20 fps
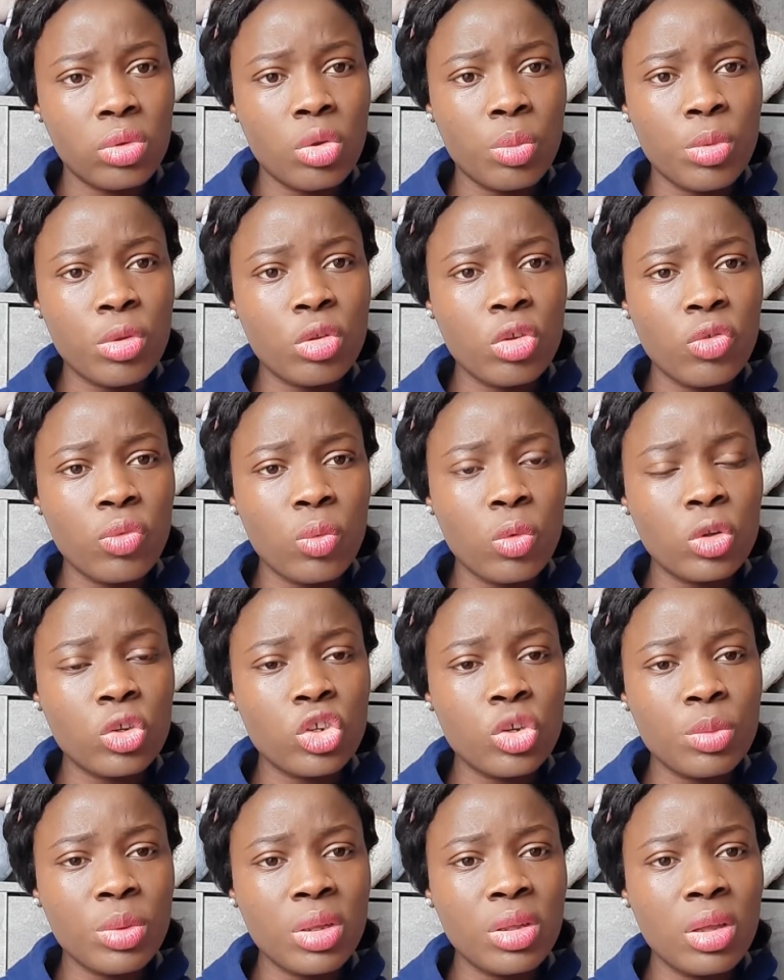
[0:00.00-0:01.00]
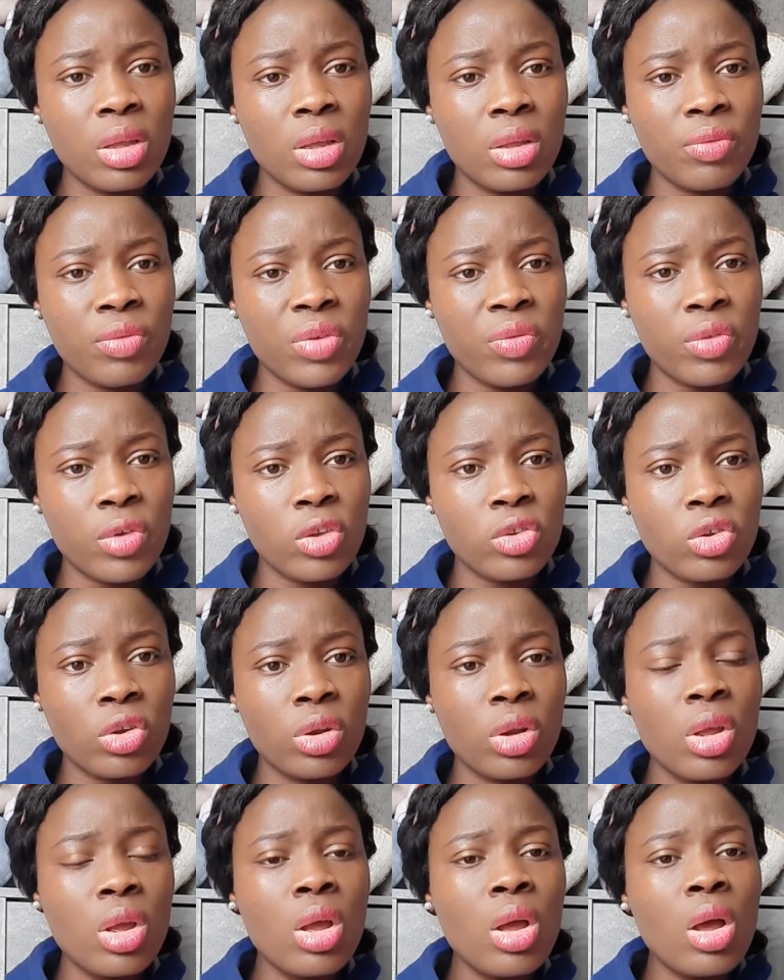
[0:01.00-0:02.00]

place of worship verification,